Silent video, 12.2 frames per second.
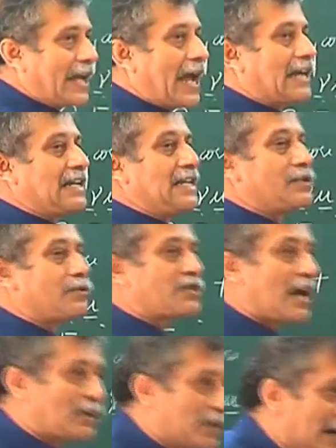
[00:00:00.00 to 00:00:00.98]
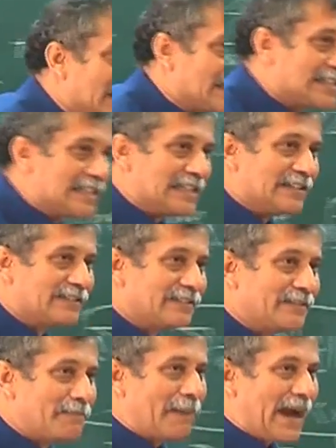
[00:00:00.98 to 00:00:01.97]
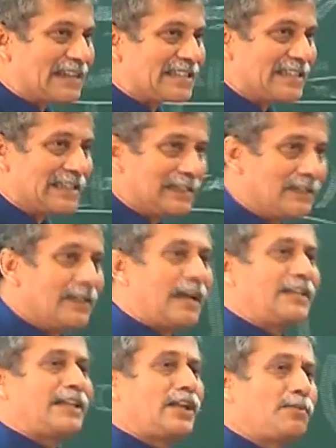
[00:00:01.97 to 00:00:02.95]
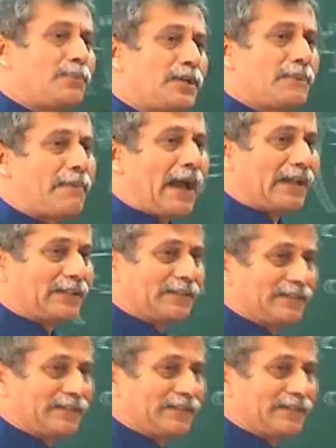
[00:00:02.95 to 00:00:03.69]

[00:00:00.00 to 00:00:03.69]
At least you start to get a C, bad C and then you put it back,